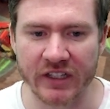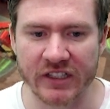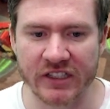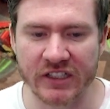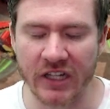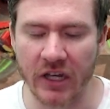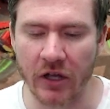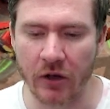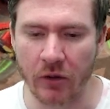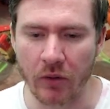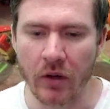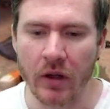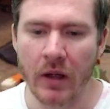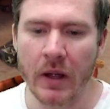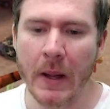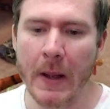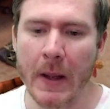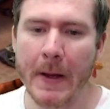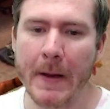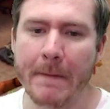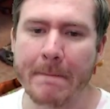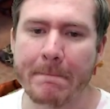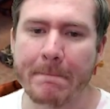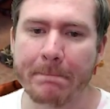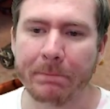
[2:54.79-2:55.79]
So
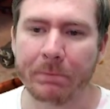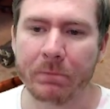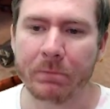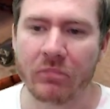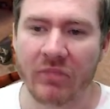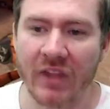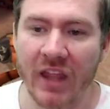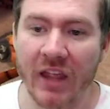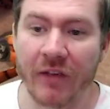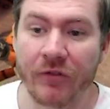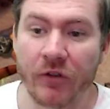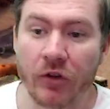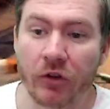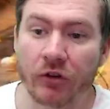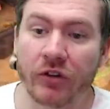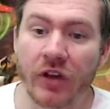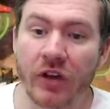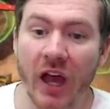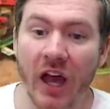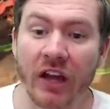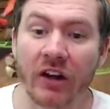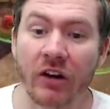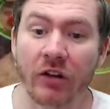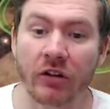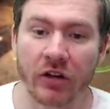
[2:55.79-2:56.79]
if you're
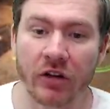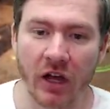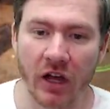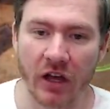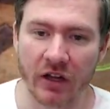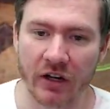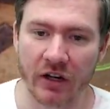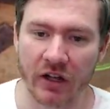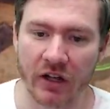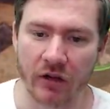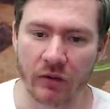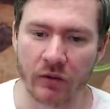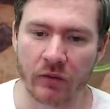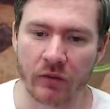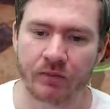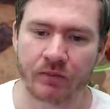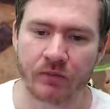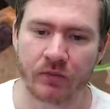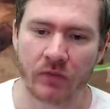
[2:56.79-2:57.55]
not on auto,